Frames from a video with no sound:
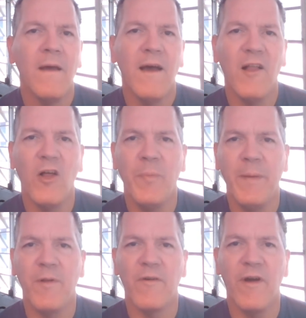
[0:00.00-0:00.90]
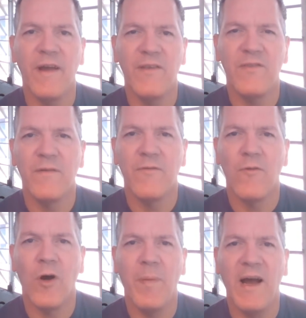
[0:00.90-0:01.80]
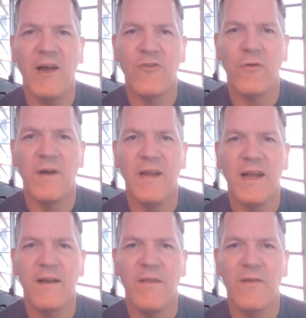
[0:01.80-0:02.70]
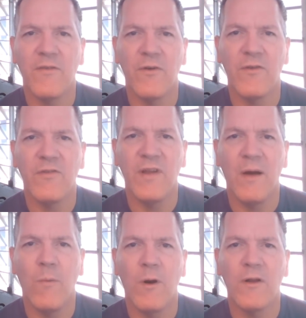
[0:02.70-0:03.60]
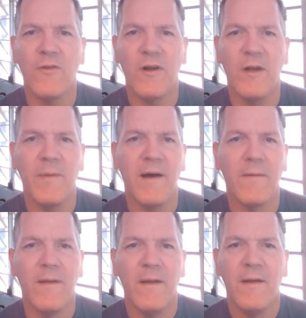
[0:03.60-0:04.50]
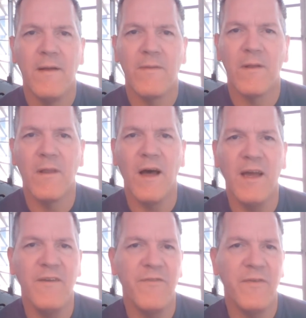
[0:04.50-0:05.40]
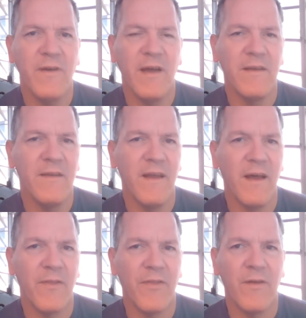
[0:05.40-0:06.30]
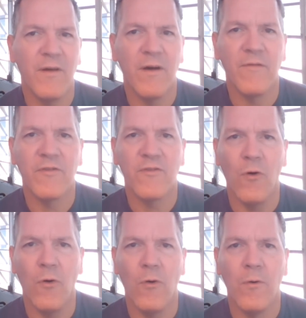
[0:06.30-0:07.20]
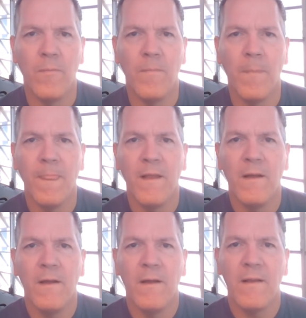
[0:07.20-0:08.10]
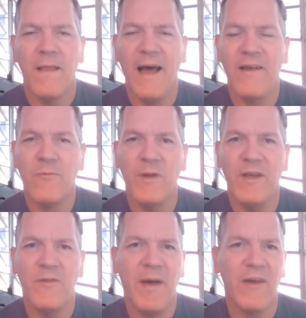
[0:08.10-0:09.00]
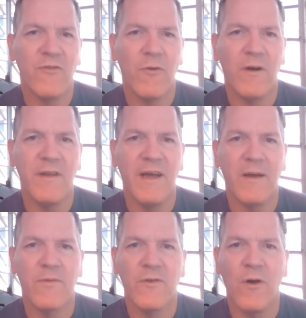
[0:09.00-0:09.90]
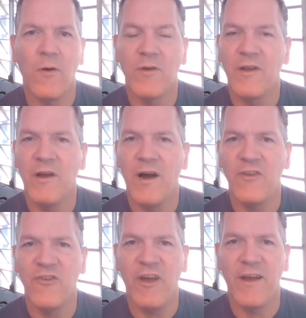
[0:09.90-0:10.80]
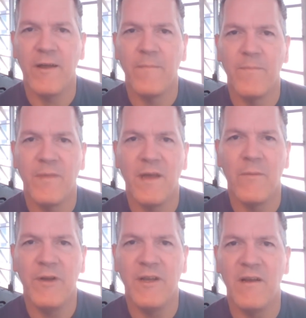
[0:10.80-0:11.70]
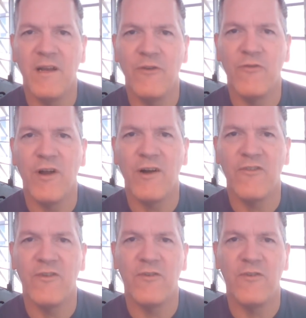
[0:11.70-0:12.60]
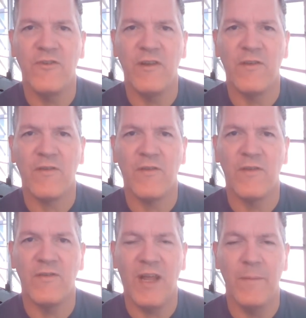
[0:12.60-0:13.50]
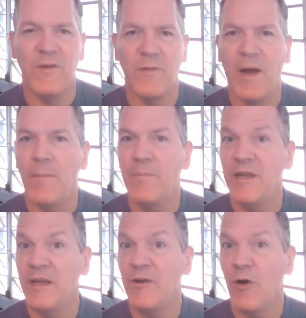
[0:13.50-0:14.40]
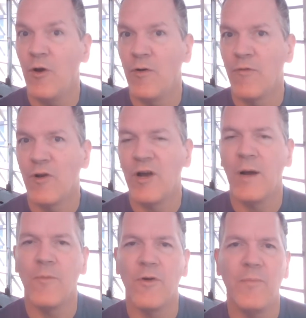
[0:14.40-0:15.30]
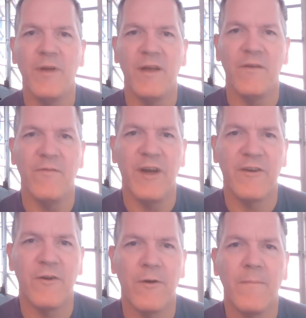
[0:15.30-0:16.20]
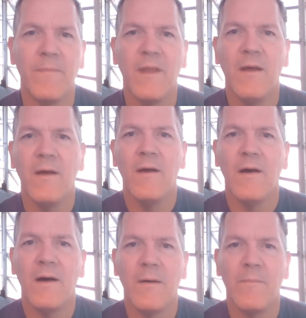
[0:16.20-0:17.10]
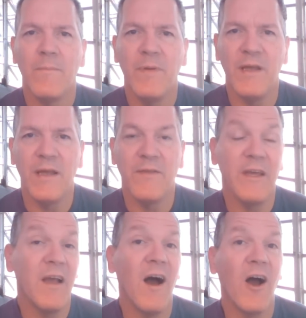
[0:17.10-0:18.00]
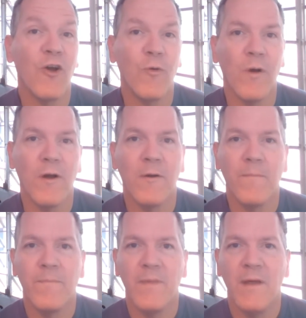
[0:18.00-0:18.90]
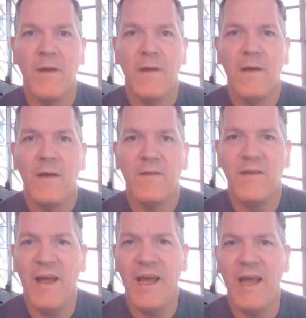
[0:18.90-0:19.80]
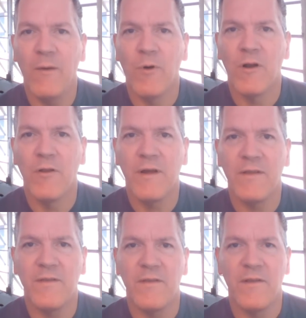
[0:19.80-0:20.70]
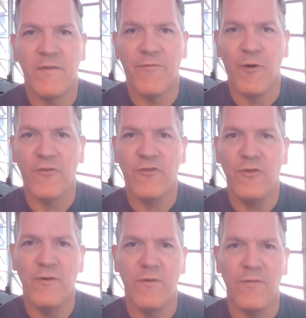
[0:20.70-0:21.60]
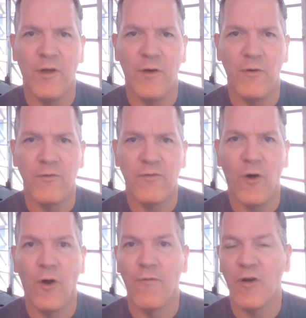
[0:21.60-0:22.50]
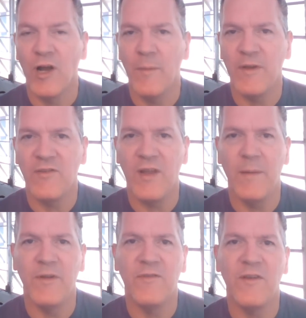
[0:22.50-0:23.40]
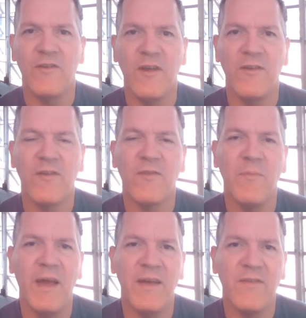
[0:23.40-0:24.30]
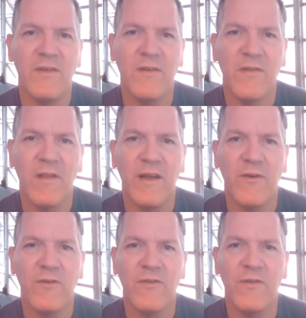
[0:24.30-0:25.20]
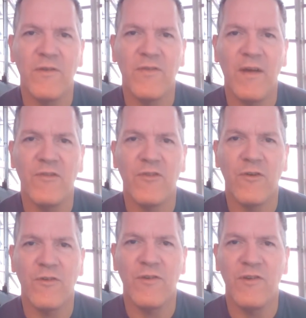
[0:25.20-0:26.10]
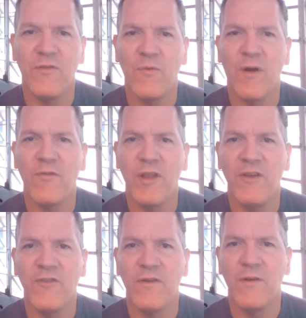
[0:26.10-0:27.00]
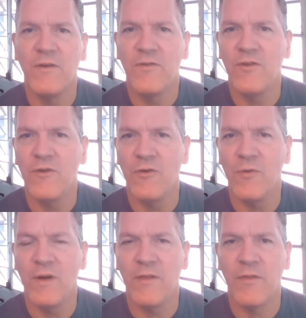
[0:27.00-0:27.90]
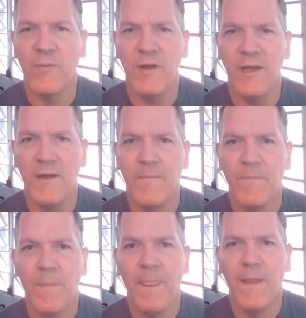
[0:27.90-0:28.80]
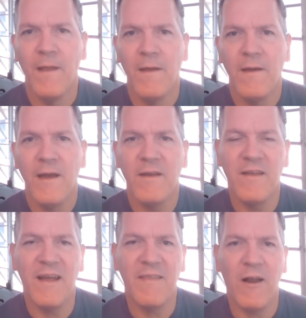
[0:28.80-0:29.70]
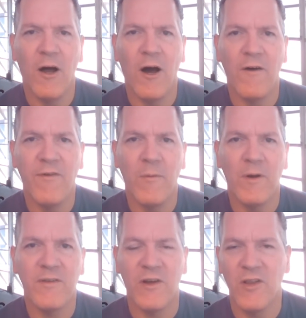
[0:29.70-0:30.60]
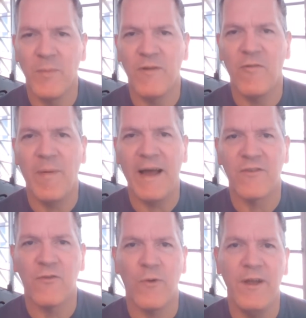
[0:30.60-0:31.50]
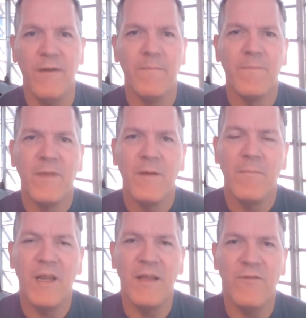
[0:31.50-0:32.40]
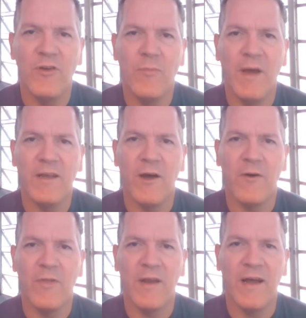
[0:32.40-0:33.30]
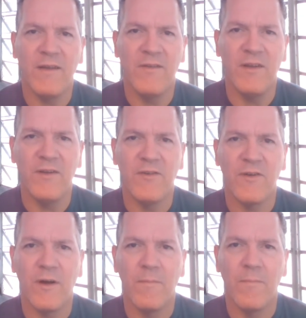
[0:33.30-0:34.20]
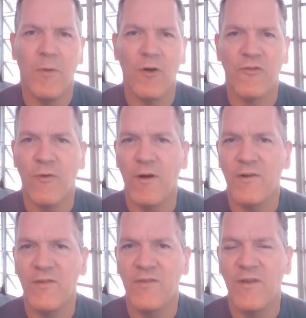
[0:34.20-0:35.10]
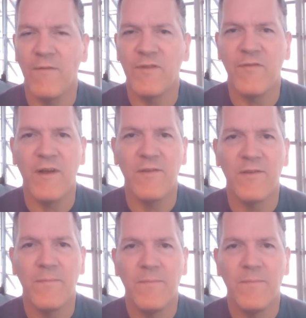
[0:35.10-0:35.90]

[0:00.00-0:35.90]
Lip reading: Hello, people of grace. For our Pastoral Connect this Thursday, I want to talk about the life and death of a soul. Last week's Pastoral Connect was called Gut Check, and we did an introduction to Jesus' statement about being an overcomer, being a victor, being the conqueror. Today, we're going to look at the first two of those overcoming statements that Jesus makes in his letters to the seven churches in Revelation 2 and 3. And to kick that off, I want to tell a little bit of a backstory. Many of you may know that I teach martial arts and self-defense.